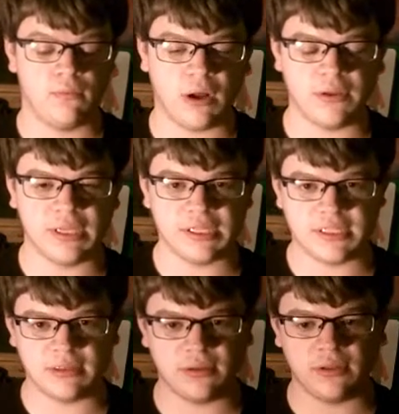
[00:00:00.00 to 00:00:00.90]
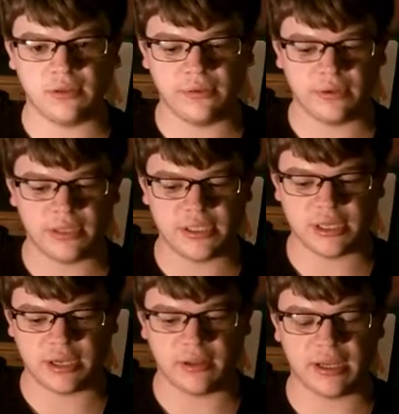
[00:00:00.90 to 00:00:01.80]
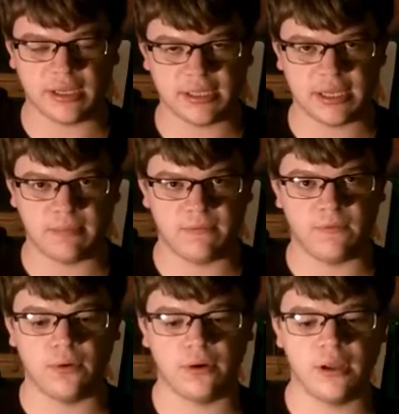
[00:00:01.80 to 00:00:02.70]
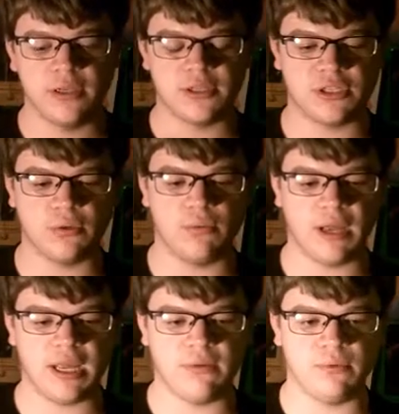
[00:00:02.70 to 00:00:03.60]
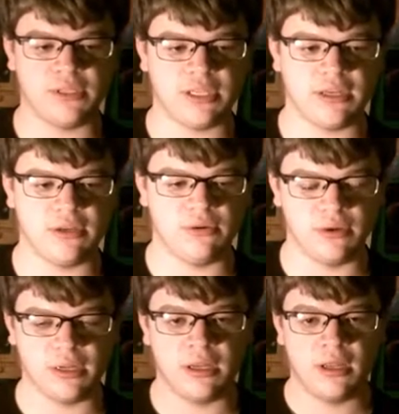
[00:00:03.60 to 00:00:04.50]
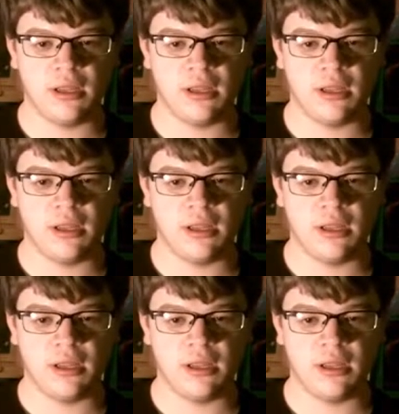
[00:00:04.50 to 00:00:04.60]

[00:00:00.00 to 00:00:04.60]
while it does feel a little cliche, like I said before, just the way in which they do it,